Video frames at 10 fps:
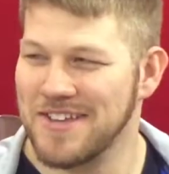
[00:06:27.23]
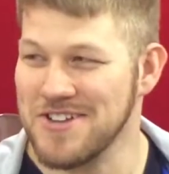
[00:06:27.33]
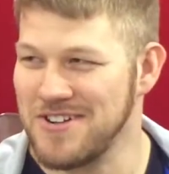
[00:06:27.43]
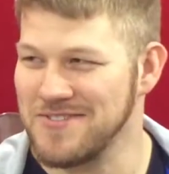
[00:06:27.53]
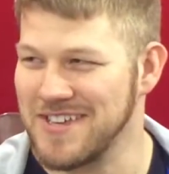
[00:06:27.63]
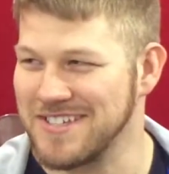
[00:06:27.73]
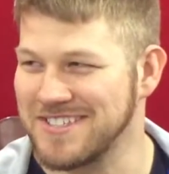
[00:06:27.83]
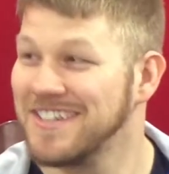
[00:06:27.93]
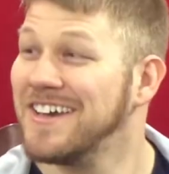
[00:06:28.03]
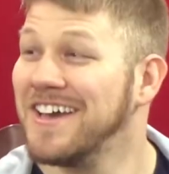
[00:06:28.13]
makes all
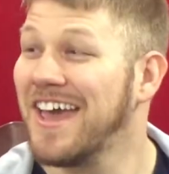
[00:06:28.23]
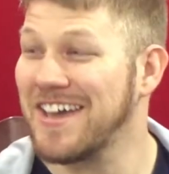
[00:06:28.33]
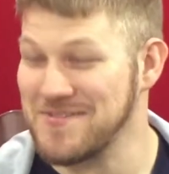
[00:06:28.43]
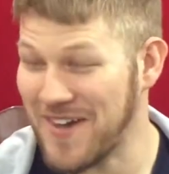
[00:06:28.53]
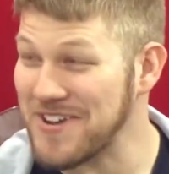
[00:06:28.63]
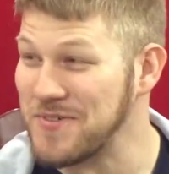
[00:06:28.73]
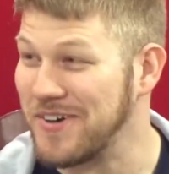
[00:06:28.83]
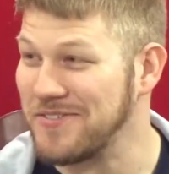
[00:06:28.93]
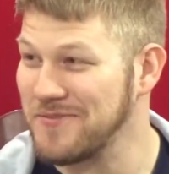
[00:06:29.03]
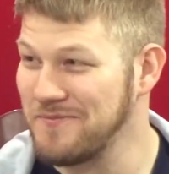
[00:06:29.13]
this in a
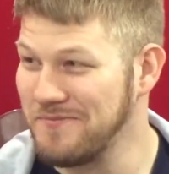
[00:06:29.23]
microwave.